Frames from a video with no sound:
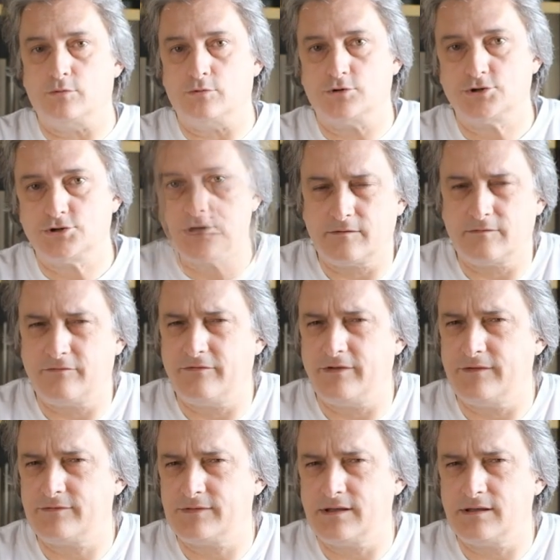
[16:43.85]

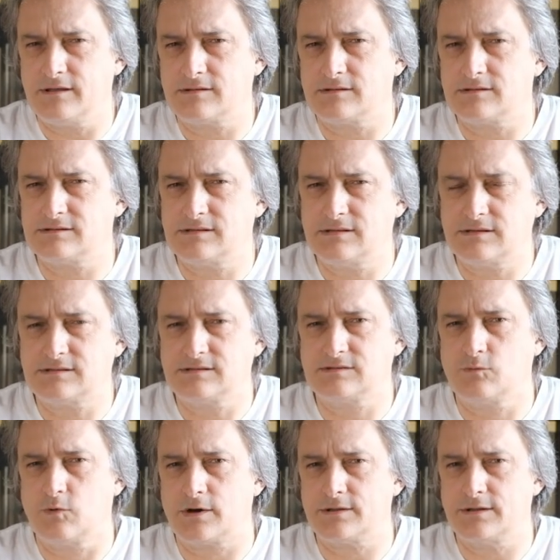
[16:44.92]
50s and 60s
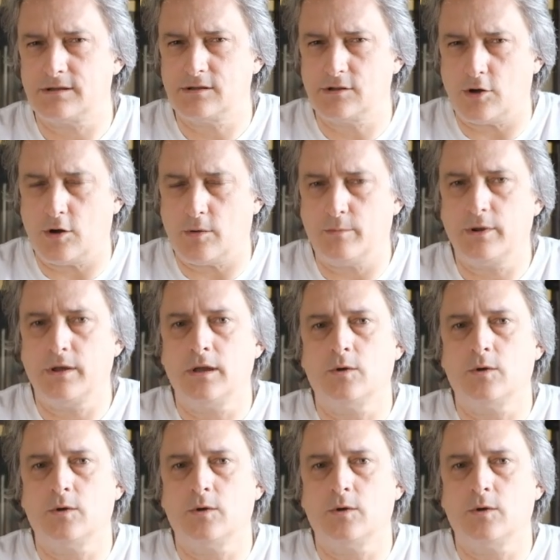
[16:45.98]
were the top.